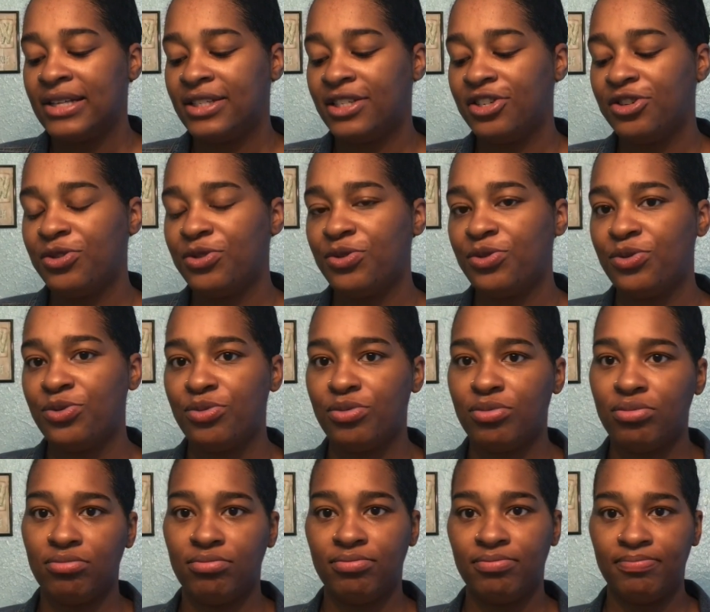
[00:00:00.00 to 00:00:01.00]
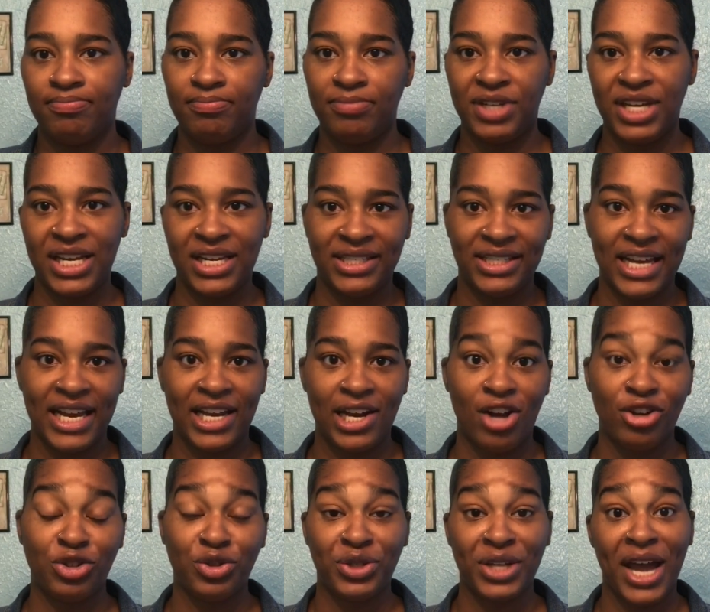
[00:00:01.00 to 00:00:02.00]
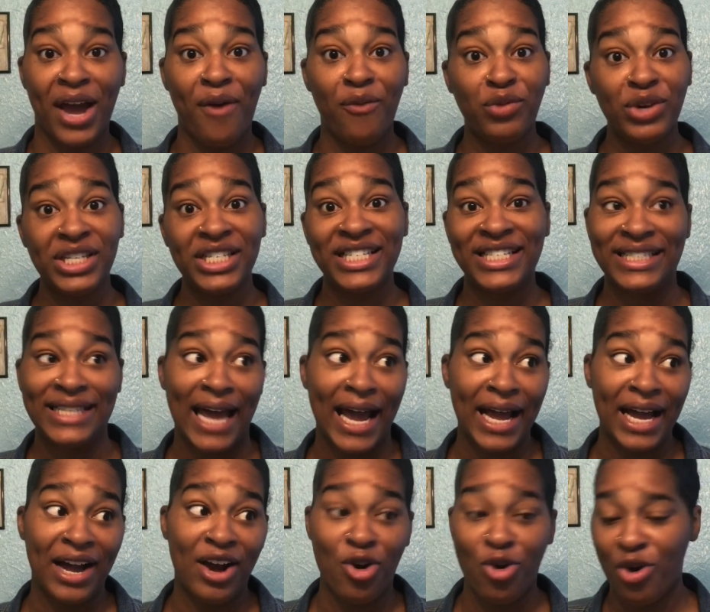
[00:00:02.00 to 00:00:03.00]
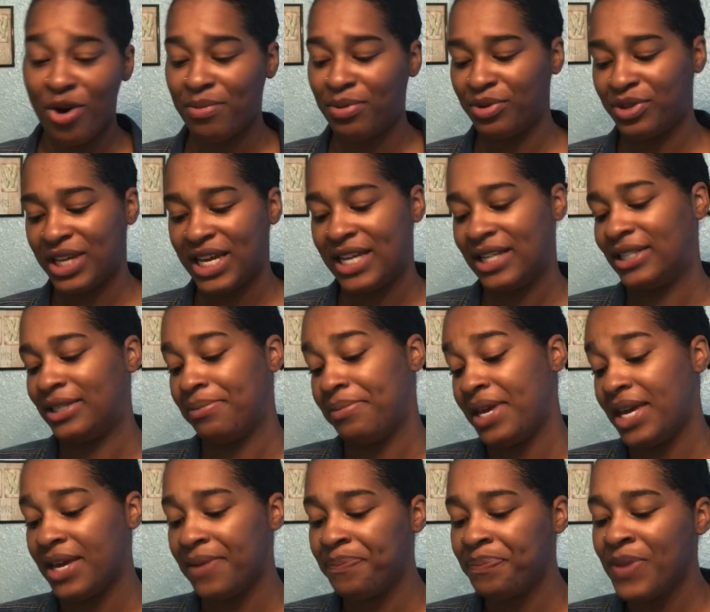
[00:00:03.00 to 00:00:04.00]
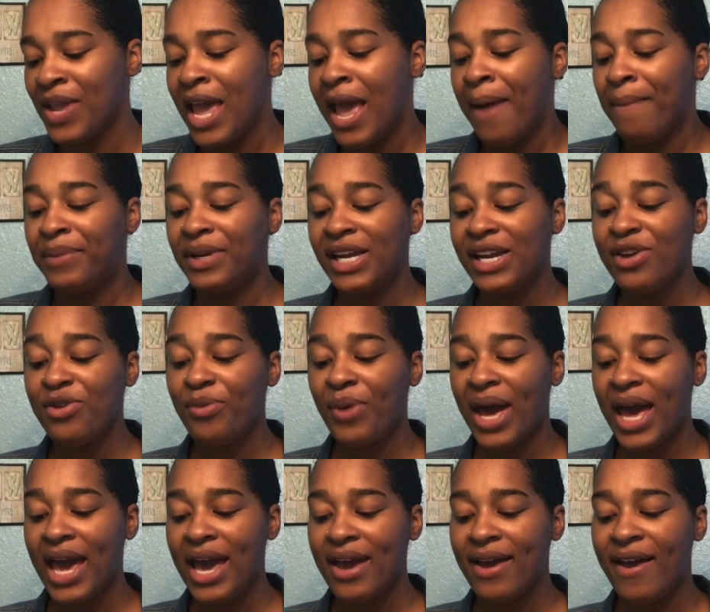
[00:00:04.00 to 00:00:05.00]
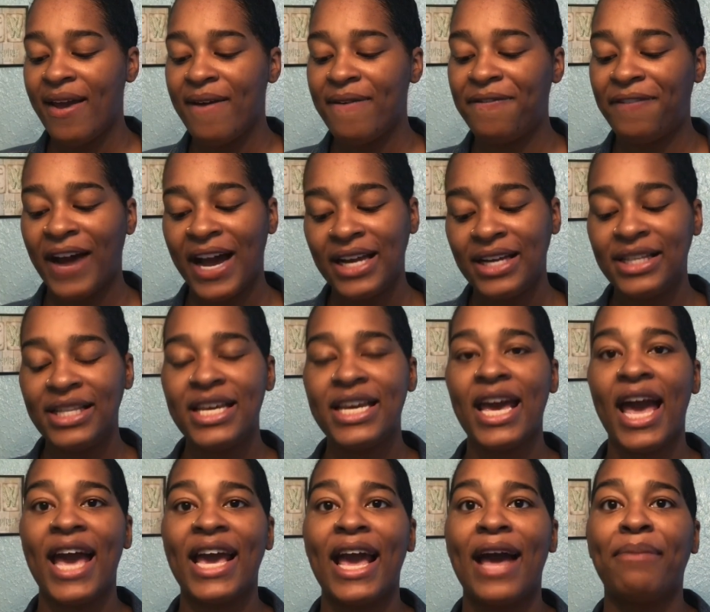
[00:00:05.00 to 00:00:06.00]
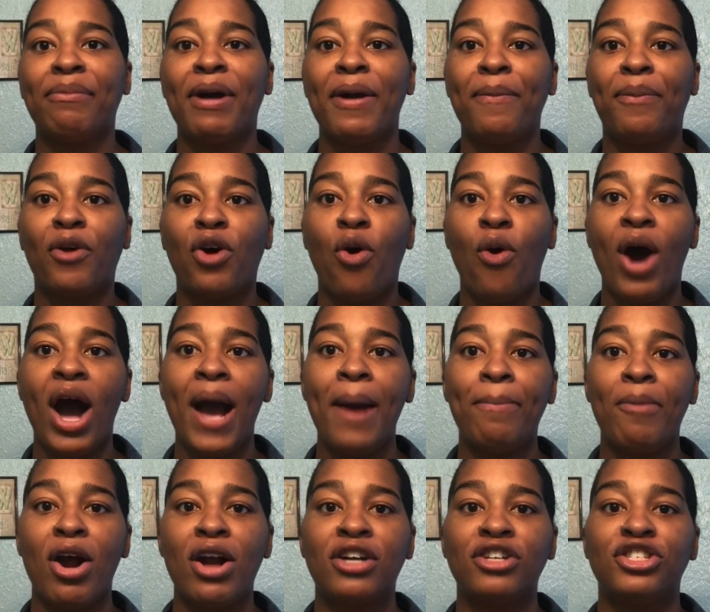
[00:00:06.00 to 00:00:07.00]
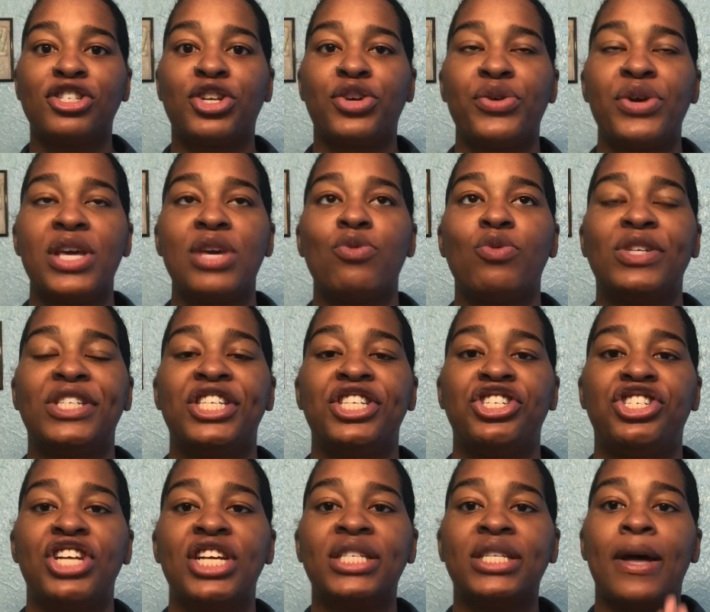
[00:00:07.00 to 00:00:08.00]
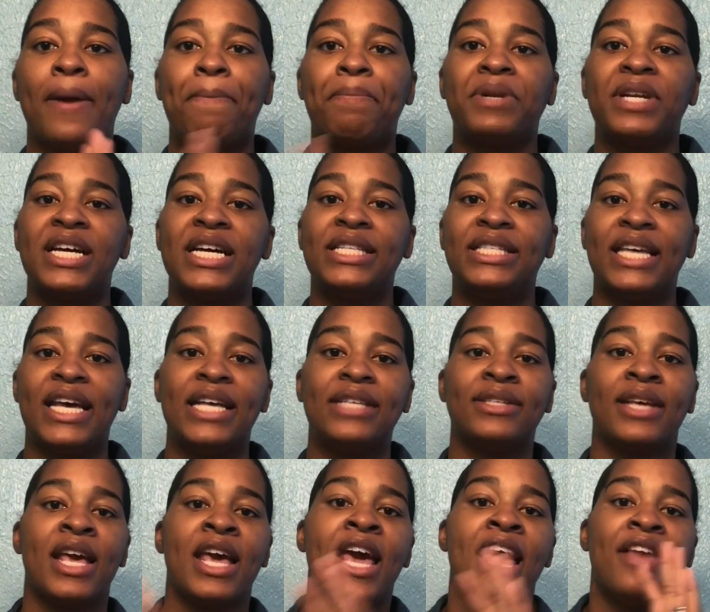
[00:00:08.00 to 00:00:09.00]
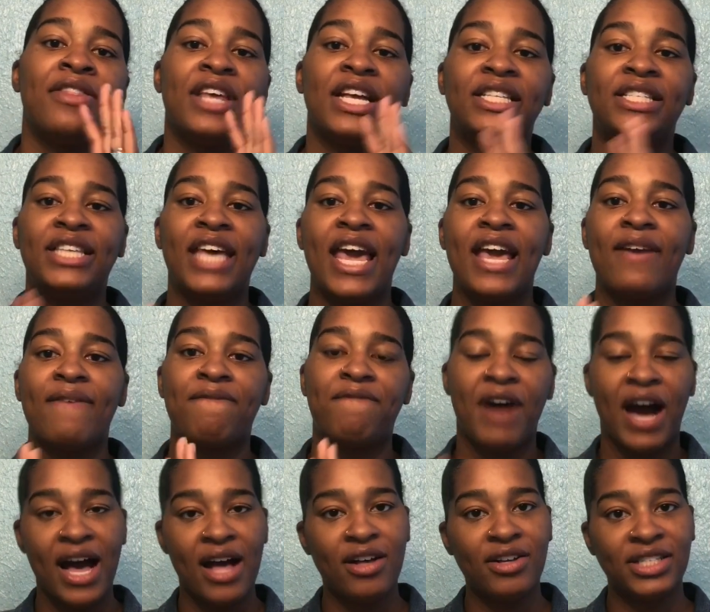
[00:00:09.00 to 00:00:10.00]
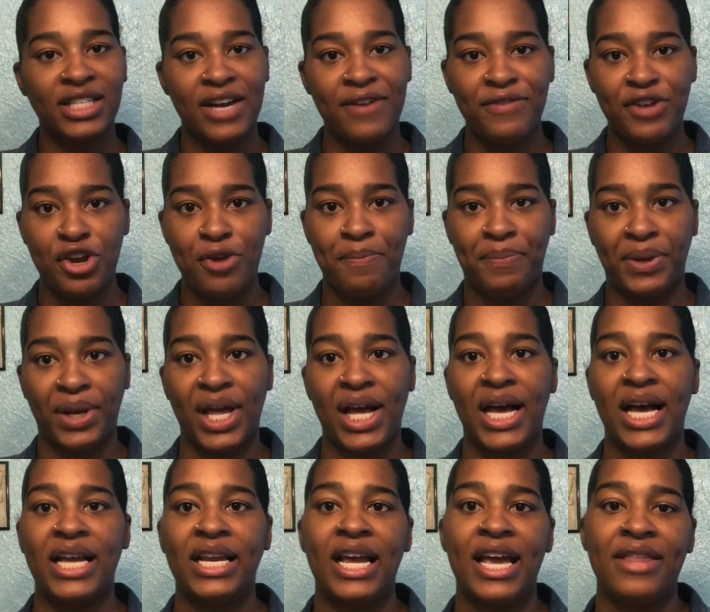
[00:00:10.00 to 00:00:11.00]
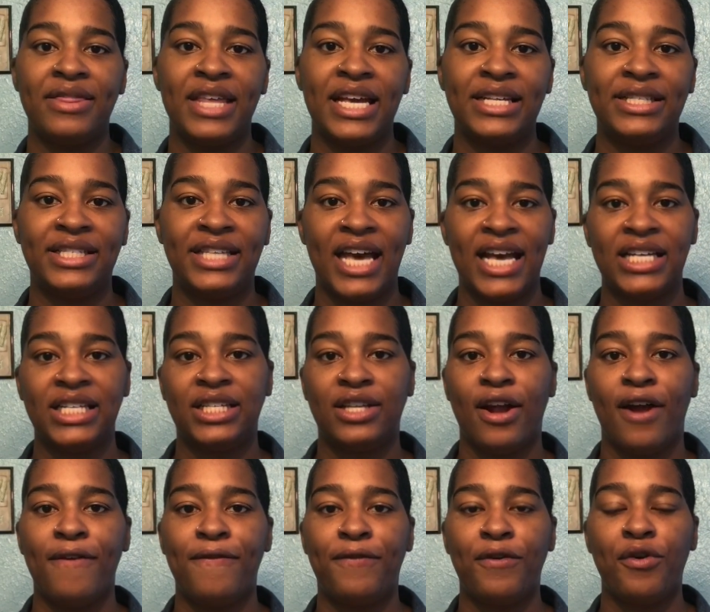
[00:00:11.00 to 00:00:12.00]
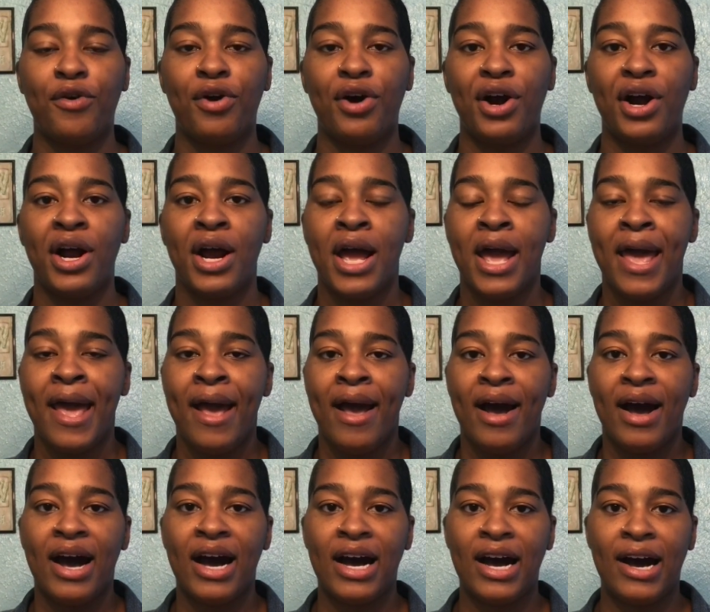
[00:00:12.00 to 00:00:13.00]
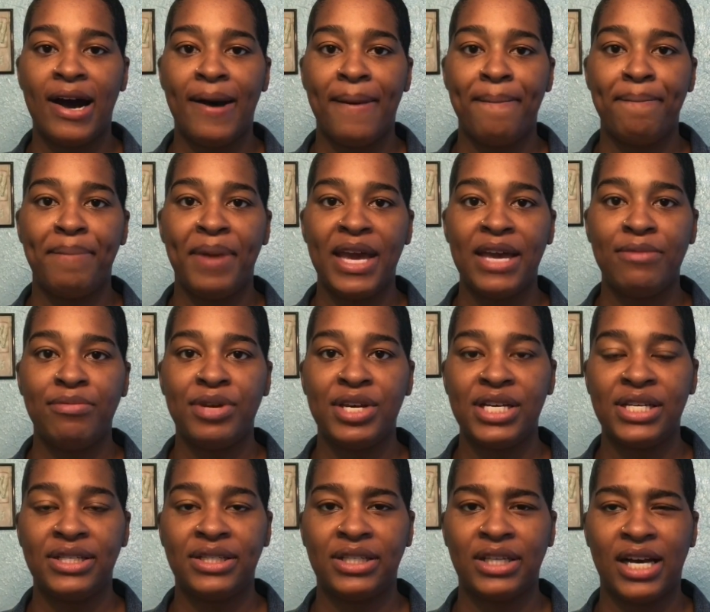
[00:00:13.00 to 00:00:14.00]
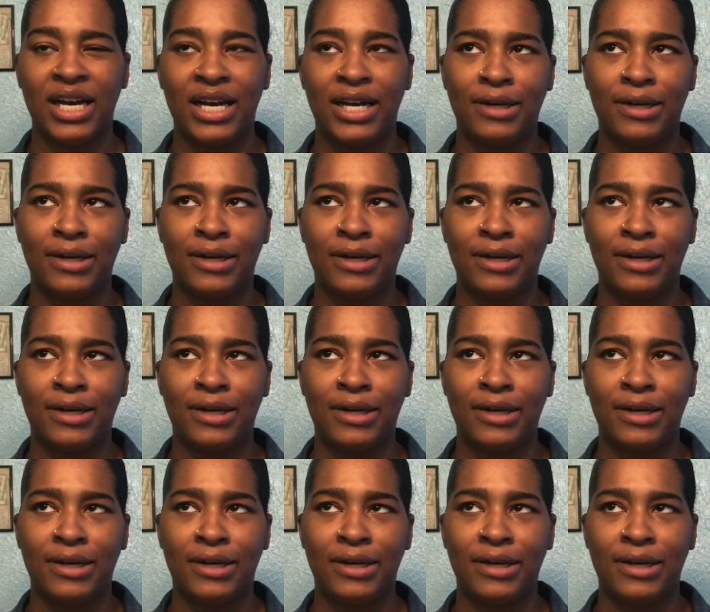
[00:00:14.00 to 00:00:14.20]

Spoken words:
to get a second ultrasound, which is not a horrible thing to me. But anyway, finally I got my quad marker screen, which is just a blood test. They take vials of your blood and they test for baby's